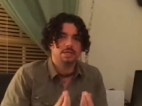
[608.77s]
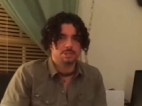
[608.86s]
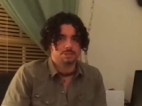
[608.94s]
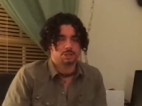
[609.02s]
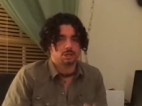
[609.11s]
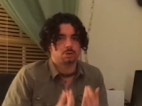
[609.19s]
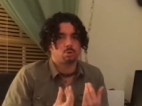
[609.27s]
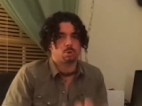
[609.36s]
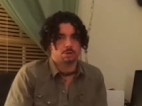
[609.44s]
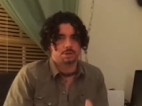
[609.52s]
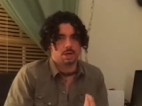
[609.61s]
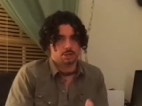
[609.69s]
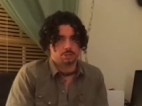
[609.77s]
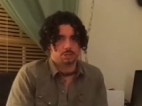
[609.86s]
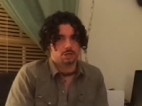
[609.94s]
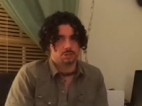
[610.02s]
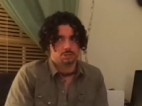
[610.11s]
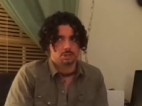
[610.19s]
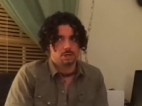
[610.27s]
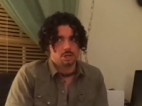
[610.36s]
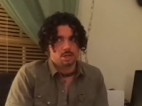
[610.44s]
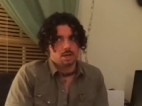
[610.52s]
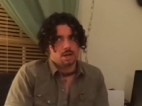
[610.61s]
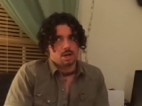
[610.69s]
Eastern Orthodox Church,
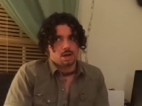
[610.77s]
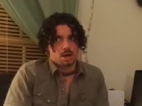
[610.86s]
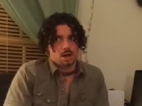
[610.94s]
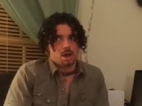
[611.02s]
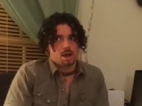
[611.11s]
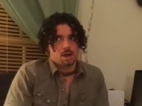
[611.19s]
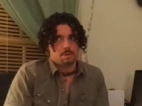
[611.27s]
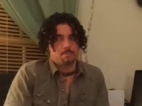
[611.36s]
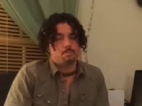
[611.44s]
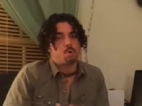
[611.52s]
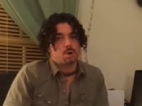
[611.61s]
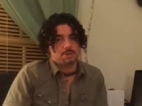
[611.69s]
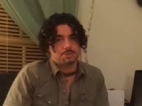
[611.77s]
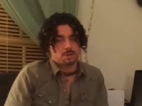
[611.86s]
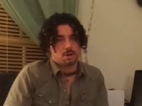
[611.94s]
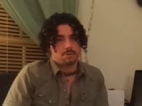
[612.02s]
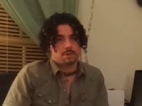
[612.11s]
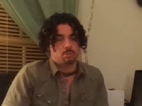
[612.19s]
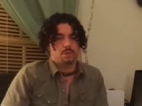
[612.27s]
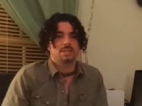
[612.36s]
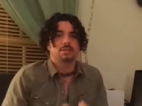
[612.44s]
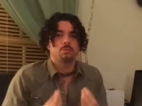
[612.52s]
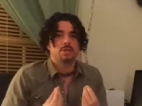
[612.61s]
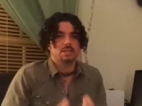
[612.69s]
um, more so than
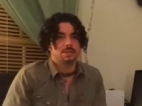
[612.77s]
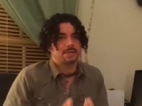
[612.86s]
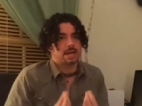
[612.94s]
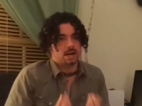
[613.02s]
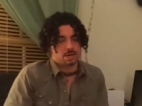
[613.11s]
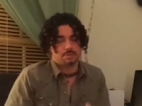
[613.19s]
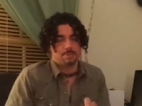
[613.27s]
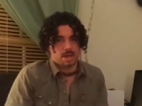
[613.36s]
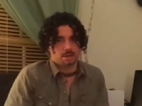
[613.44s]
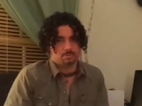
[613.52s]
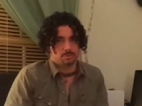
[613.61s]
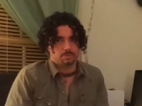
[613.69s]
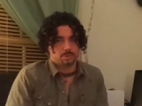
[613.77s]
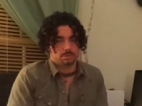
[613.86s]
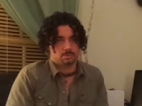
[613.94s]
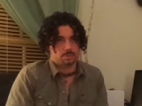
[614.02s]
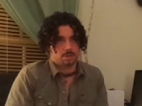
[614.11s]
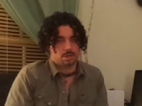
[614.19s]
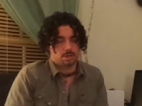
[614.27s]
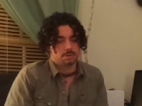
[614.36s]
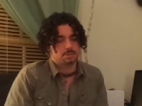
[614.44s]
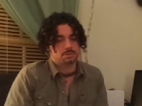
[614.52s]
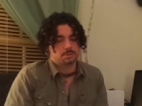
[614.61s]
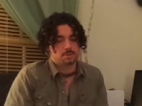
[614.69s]
within, the charismatic movement,
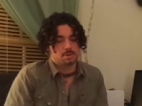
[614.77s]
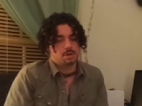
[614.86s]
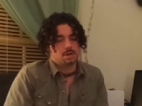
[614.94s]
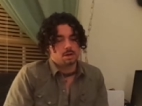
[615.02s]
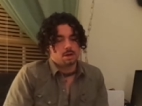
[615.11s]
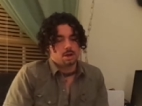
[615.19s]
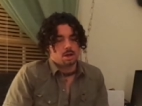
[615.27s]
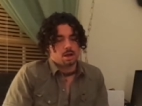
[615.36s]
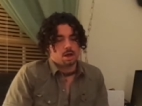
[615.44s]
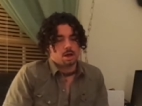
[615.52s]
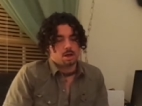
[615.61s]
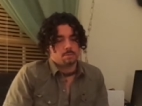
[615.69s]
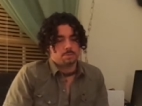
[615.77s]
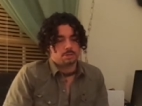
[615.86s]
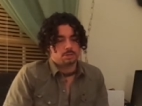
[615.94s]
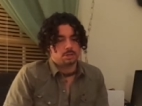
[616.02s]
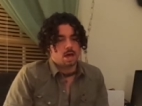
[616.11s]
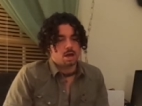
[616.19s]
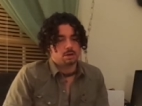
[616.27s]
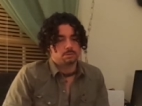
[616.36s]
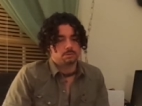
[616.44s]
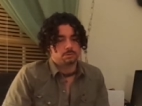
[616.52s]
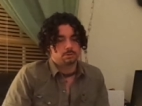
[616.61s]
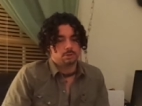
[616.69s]
because um, there's a lot
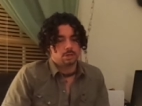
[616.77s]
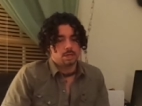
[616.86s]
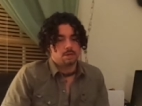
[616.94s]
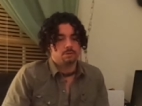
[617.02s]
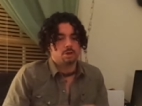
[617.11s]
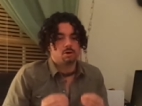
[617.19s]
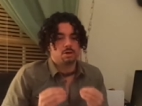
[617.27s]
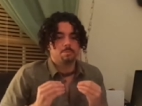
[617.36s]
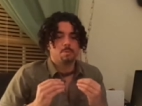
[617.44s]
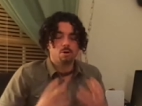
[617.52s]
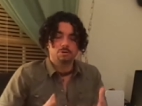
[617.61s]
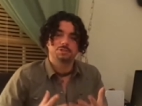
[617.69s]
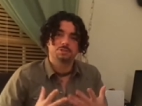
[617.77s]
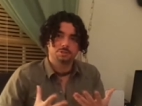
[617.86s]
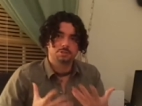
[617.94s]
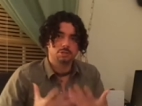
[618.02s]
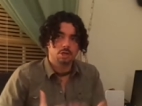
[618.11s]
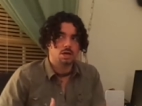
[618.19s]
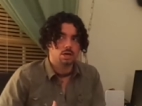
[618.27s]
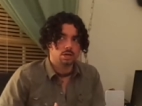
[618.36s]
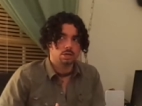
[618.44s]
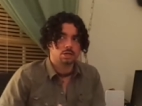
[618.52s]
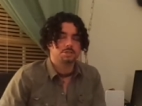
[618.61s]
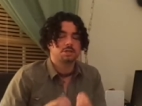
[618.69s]
of, even though emotions is
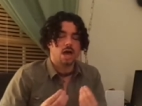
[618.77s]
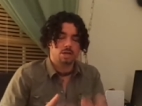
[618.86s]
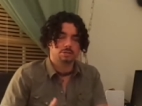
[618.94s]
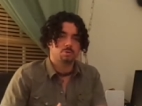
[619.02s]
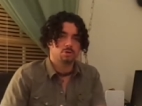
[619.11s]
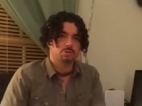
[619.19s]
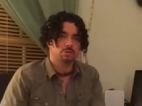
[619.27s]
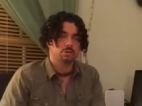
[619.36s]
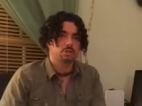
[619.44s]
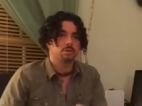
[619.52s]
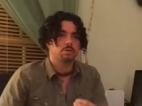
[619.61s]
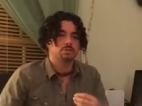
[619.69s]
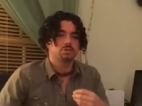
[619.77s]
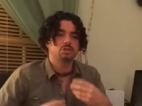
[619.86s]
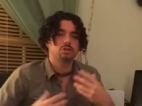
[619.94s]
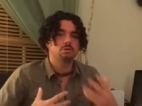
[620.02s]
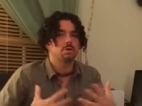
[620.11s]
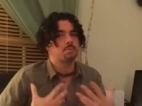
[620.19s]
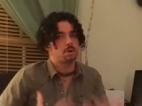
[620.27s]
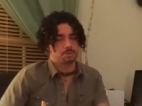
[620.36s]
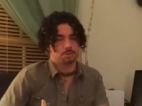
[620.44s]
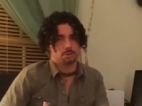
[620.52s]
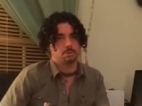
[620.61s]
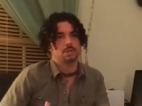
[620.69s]
good, because God is emotional, it's too
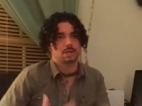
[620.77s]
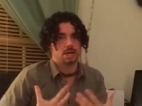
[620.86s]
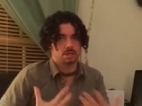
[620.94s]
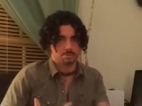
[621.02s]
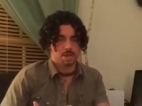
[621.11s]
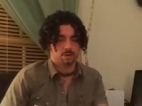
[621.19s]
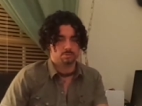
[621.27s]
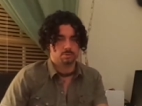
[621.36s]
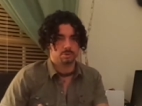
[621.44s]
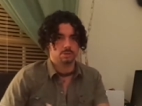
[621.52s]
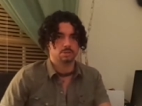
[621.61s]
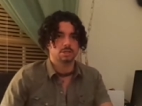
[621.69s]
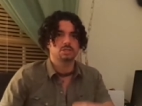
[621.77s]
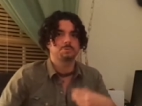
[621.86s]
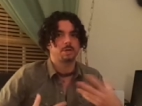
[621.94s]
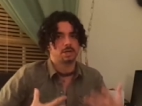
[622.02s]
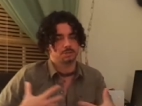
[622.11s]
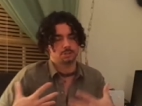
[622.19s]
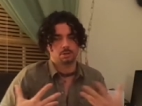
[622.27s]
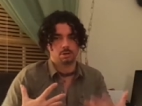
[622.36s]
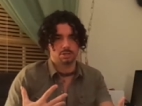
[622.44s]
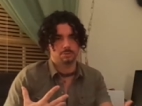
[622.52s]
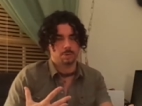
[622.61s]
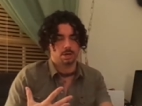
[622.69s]
emotional in the charismatic movement, experiencing the
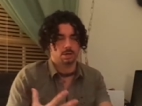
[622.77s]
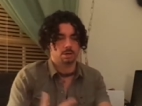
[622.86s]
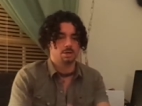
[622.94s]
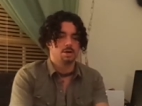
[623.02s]
Holy Spirit.